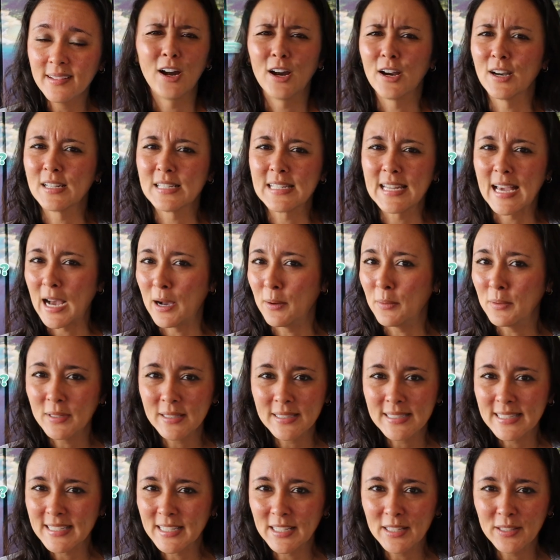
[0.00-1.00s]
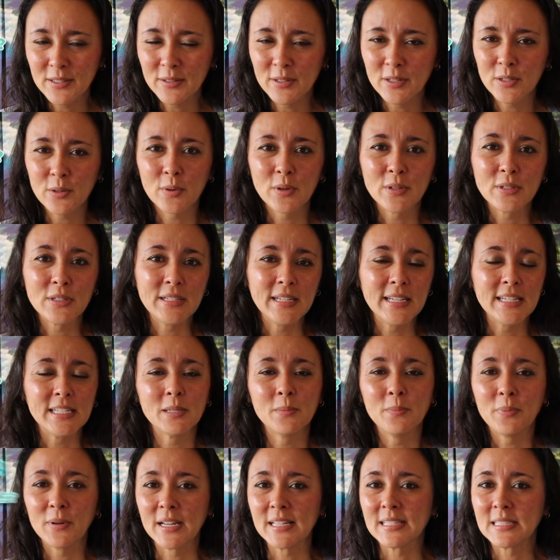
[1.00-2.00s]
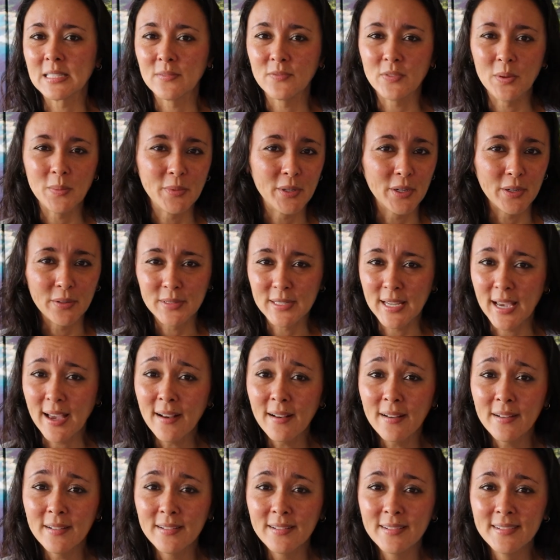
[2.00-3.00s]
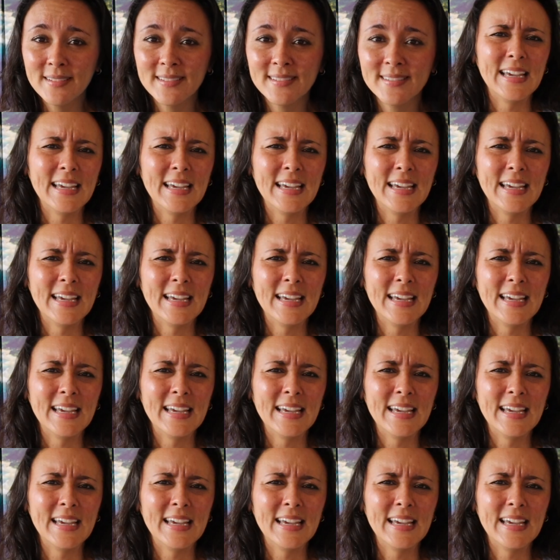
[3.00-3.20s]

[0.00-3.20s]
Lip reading: Are towels included, or do you need to bring some from the hotel?